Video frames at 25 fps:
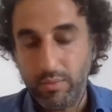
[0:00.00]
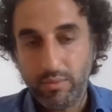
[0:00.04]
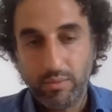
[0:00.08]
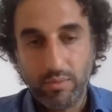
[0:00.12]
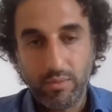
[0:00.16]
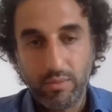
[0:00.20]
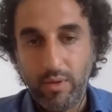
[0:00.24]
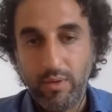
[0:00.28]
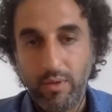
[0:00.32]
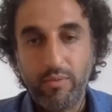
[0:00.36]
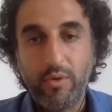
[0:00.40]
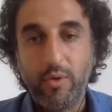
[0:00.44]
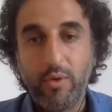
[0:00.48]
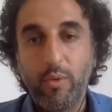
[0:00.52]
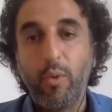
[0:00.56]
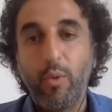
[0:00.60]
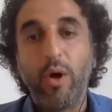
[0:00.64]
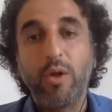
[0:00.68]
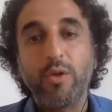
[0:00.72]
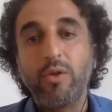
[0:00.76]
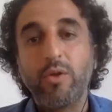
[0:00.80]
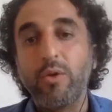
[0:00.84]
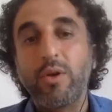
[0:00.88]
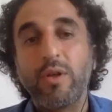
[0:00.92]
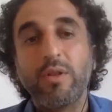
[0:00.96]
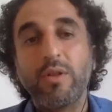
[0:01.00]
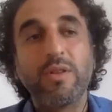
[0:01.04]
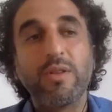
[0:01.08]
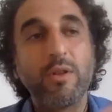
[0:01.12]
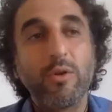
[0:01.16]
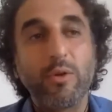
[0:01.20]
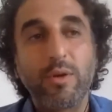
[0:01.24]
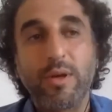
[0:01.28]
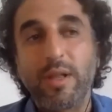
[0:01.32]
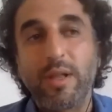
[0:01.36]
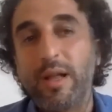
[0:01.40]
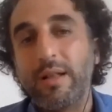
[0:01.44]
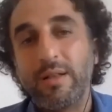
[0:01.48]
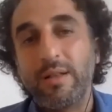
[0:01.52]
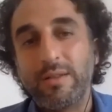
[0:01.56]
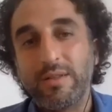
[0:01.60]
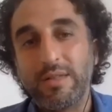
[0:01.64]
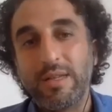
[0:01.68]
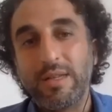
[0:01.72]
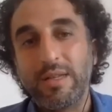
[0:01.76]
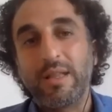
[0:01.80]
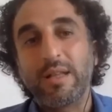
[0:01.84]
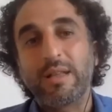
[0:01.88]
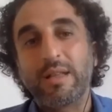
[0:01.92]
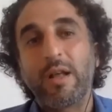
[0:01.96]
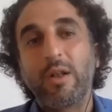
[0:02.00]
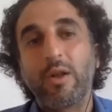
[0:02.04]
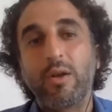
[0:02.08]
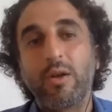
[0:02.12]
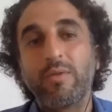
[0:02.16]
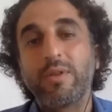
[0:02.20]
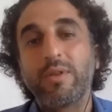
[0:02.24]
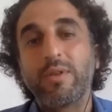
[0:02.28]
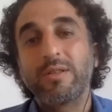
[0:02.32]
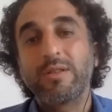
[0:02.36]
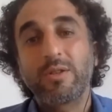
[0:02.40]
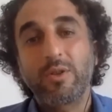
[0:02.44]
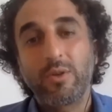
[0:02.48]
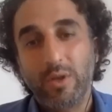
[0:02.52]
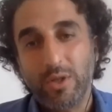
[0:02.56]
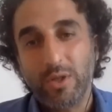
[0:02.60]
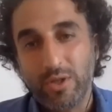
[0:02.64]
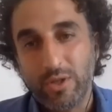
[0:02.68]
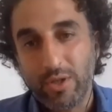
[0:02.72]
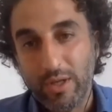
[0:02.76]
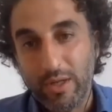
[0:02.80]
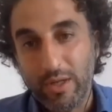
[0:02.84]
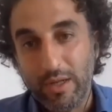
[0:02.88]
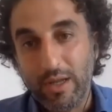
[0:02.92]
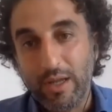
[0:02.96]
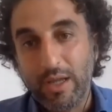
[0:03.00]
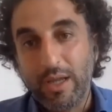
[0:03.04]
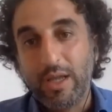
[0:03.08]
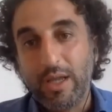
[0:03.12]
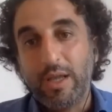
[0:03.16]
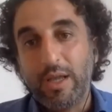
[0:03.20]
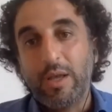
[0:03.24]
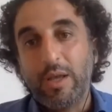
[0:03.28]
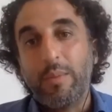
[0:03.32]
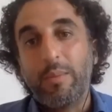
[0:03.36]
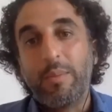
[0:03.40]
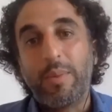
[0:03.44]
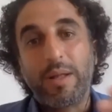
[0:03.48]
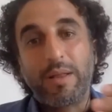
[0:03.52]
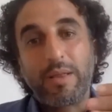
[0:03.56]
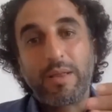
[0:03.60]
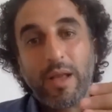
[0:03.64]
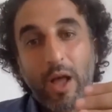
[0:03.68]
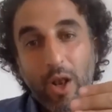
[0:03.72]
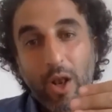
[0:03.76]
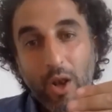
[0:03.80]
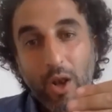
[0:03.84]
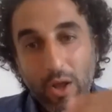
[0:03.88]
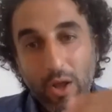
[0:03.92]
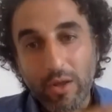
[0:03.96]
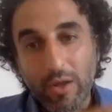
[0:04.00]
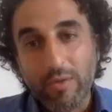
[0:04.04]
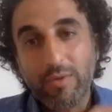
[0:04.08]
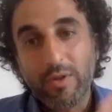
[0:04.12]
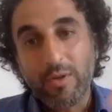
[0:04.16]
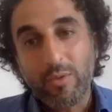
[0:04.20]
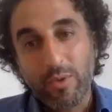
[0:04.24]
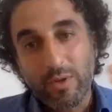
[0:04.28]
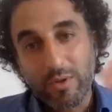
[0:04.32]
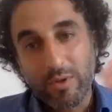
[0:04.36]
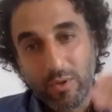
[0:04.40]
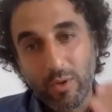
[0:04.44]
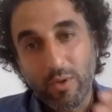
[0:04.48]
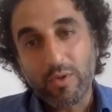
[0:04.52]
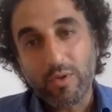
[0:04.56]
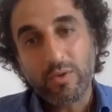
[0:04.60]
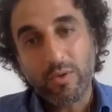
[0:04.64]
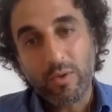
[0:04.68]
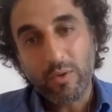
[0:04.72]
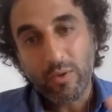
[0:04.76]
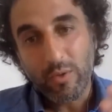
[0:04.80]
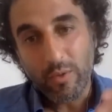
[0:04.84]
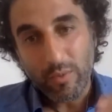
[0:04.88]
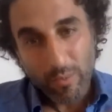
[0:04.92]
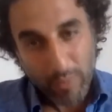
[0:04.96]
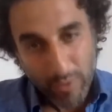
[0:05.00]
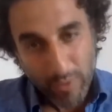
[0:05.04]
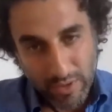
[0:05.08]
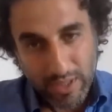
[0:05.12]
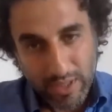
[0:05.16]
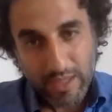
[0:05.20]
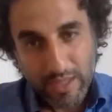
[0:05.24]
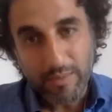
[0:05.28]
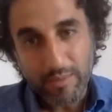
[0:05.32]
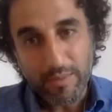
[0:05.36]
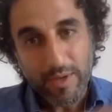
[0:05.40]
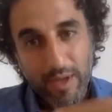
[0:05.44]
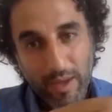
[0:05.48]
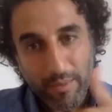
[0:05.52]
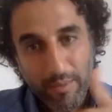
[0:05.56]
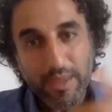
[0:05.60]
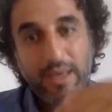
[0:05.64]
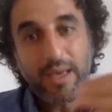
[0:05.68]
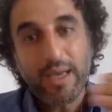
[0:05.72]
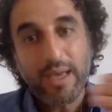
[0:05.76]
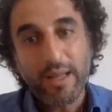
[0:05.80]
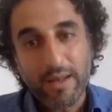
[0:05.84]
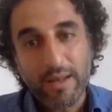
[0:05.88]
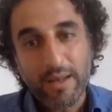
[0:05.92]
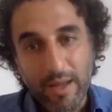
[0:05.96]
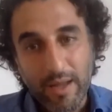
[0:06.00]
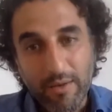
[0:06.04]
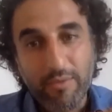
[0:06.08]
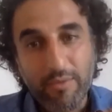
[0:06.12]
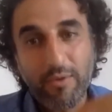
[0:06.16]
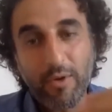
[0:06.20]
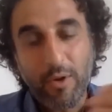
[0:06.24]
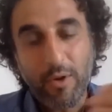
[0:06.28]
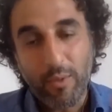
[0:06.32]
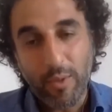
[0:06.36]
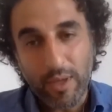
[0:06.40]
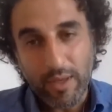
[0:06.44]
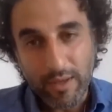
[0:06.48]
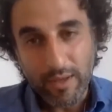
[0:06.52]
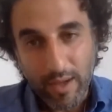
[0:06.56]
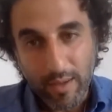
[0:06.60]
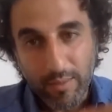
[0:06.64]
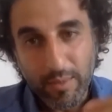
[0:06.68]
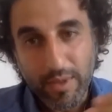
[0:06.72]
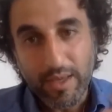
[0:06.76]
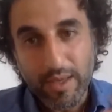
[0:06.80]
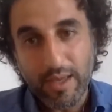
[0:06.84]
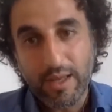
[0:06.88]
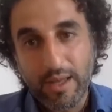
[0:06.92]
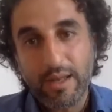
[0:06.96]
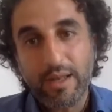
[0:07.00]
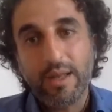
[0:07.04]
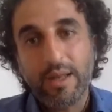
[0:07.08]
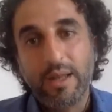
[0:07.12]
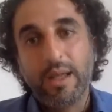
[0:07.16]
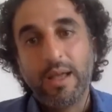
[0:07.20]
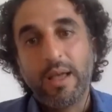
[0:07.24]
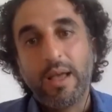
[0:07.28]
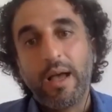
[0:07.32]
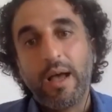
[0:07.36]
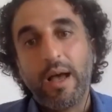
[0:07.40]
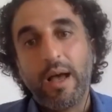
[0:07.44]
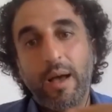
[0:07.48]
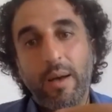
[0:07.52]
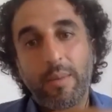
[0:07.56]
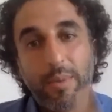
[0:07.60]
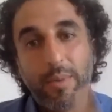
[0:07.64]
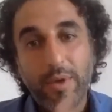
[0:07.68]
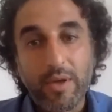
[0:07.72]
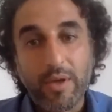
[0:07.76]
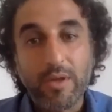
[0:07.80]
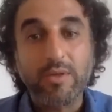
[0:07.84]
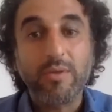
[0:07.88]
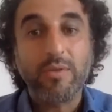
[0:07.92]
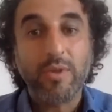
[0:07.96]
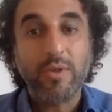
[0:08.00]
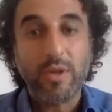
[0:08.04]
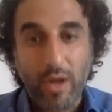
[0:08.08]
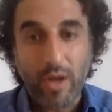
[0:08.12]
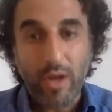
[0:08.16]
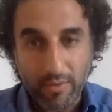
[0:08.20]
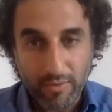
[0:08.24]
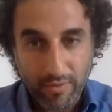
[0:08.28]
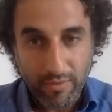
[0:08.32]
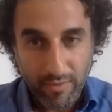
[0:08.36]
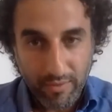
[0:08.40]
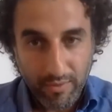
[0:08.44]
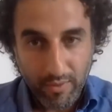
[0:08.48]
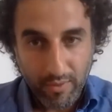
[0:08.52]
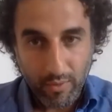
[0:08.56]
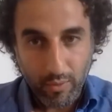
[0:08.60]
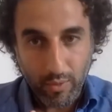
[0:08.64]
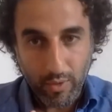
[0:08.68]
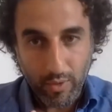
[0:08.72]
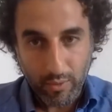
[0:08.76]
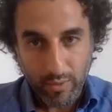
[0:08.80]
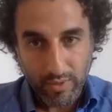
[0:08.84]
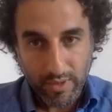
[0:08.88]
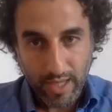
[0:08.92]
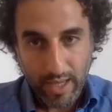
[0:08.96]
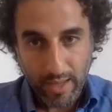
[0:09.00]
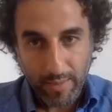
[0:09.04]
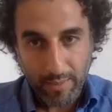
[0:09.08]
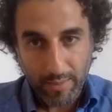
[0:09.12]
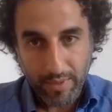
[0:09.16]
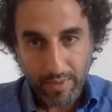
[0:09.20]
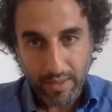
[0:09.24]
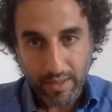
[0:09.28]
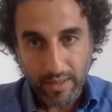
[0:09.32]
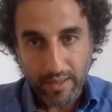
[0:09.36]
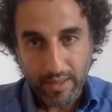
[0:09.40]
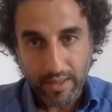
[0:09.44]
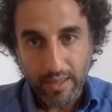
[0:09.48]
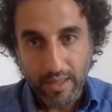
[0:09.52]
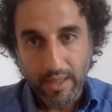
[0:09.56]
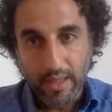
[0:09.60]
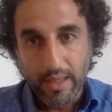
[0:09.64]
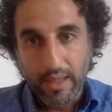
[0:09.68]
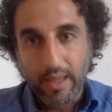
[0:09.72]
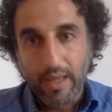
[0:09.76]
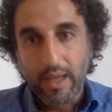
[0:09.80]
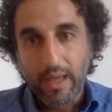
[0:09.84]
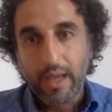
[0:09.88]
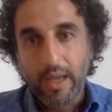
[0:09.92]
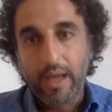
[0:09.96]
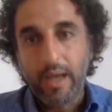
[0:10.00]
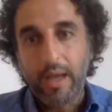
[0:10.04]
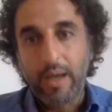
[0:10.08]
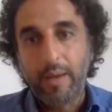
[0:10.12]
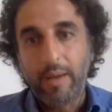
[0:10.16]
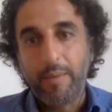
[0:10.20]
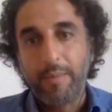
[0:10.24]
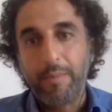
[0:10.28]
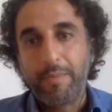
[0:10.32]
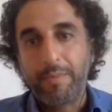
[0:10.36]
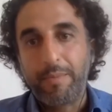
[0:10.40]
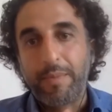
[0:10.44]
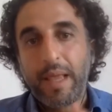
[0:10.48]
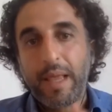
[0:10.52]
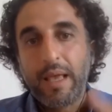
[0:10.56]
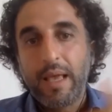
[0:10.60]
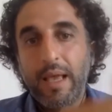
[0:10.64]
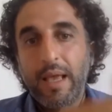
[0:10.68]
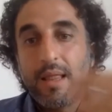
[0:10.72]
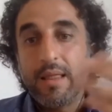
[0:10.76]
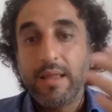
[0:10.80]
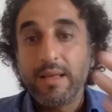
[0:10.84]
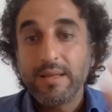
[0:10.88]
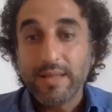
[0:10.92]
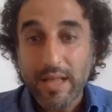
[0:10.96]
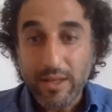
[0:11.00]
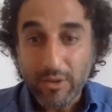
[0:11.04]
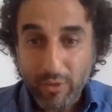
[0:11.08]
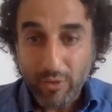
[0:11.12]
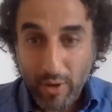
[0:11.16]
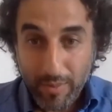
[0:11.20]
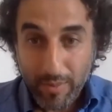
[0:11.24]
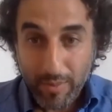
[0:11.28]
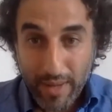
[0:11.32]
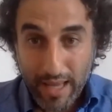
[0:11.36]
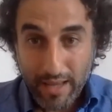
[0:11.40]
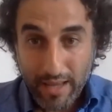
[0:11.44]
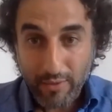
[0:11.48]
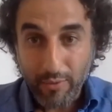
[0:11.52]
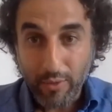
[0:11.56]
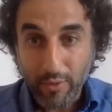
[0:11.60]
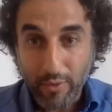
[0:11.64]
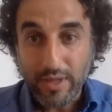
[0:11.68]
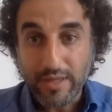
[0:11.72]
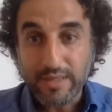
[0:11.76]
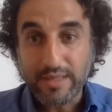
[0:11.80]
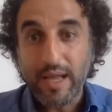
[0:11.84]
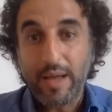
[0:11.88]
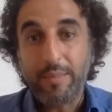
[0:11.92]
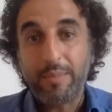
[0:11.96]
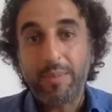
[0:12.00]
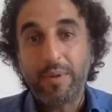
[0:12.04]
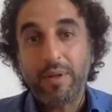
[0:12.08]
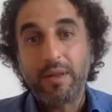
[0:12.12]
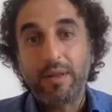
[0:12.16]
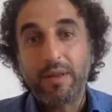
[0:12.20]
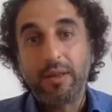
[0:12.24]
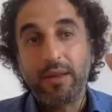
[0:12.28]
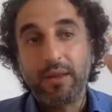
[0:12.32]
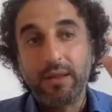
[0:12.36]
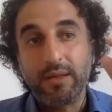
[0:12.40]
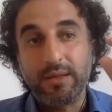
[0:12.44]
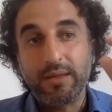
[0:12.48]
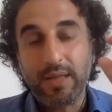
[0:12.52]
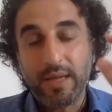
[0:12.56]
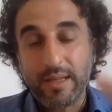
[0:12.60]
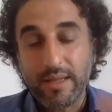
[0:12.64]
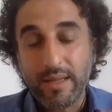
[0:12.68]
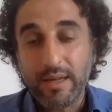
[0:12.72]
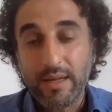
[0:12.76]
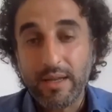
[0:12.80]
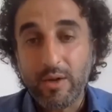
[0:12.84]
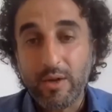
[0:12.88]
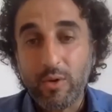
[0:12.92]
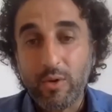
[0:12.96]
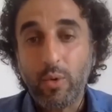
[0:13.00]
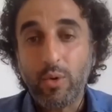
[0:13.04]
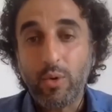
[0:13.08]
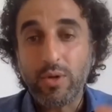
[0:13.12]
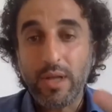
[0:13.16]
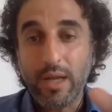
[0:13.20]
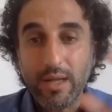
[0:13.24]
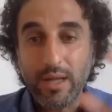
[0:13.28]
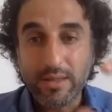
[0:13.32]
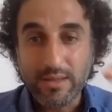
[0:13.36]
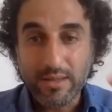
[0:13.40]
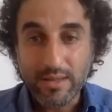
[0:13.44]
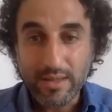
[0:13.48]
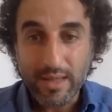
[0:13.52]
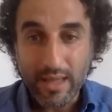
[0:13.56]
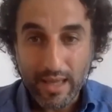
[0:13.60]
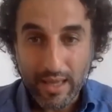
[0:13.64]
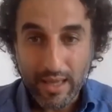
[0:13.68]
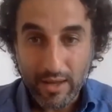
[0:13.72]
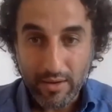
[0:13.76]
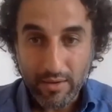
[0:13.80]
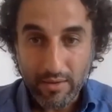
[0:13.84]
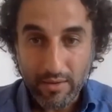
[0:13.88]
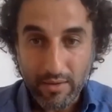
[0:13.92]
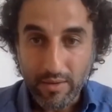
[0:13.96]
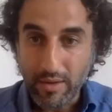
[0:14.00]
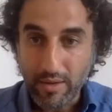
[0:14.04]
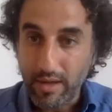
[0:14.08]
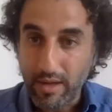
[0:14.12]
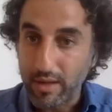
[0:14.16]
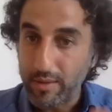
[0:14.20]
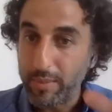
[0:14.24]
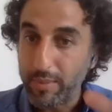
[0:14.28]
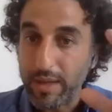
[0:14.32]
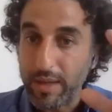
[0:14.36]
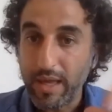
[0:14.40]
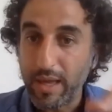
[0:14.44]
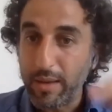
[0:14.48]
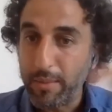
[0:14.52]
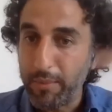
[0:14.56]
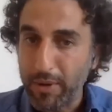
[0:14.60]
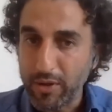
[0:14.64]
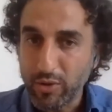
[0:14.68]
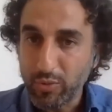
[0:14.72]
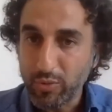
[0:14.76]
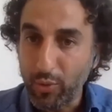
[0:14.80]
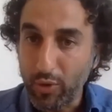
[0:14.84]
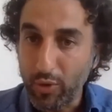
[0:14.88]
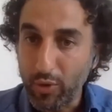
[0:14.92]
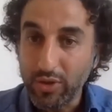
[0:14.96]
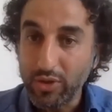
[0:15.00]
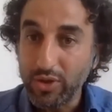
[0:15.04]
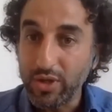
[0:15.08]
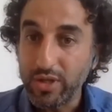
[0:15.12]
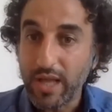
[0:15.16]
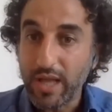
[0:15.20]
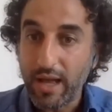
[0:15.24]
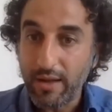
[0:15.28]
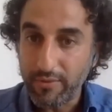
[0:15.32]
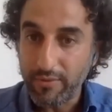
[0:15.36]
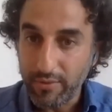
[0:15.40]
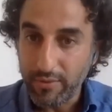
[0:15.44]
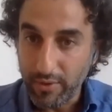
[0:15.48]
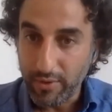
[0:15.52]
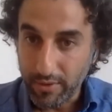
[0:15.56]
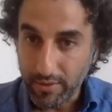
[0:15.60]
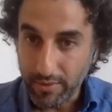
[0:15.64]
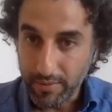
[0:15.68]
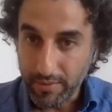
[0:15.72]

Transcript: if you want, you can look and see that a lot of it is Christian, but a lot of it was also Muslim coming in because of the Gulf, what was happening. In the central bank, for example, the sectarian quota is there. It became much more rigid after,